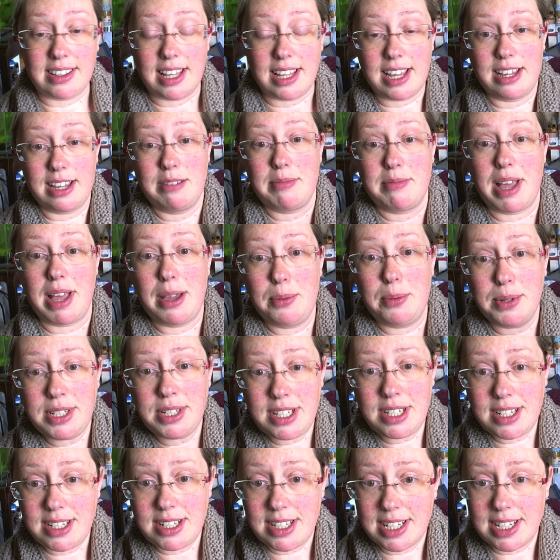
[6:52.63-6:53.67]
I
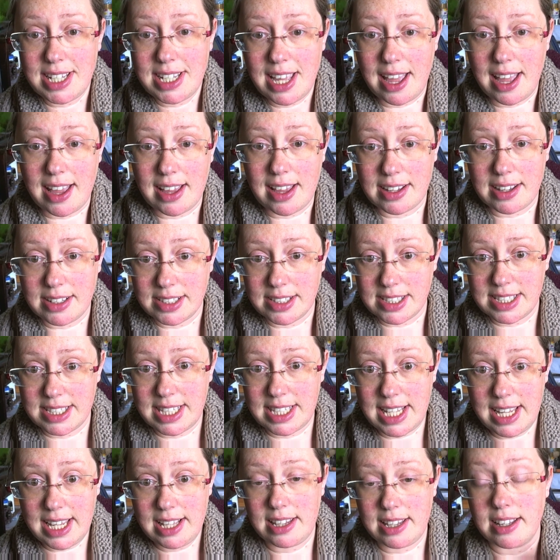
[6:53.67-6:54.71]
wanted to get a
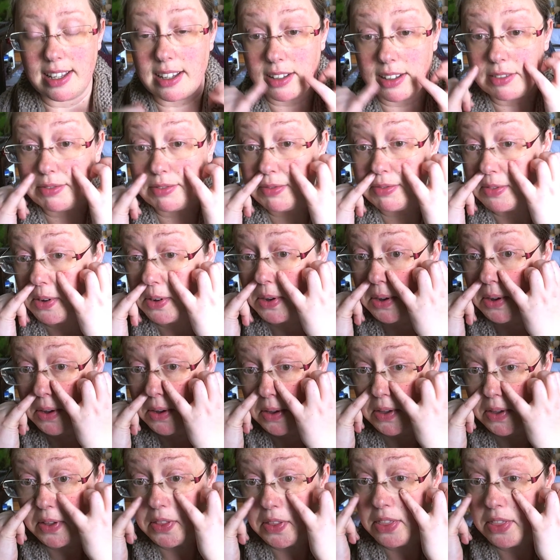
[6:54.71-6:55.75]
concealer
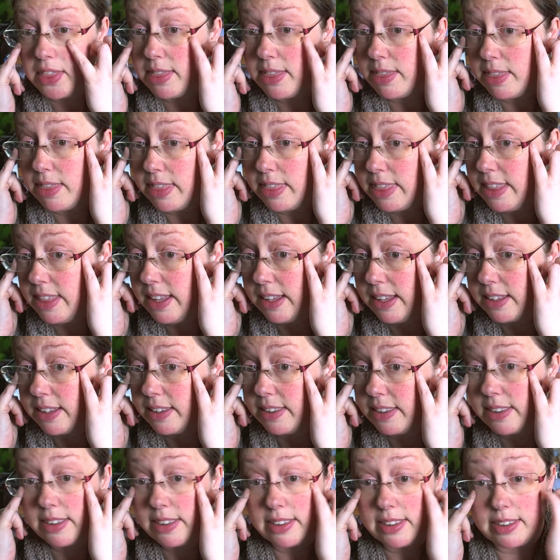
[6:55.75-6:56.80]
for
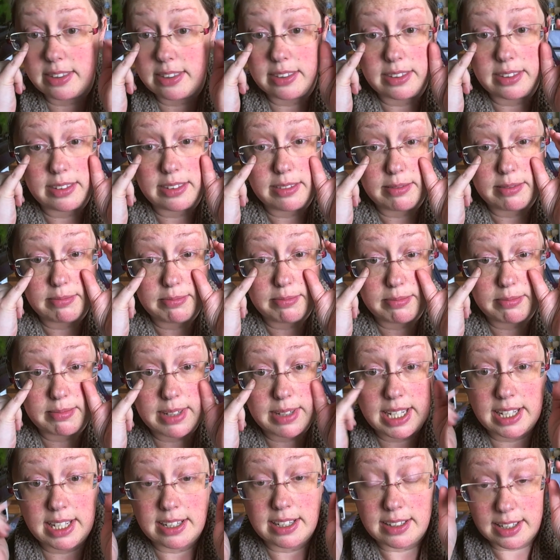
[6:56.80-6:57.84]
this
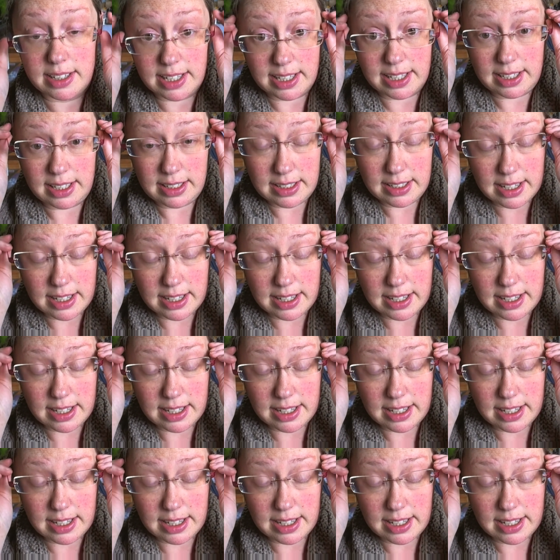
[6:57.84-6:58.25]
mainly,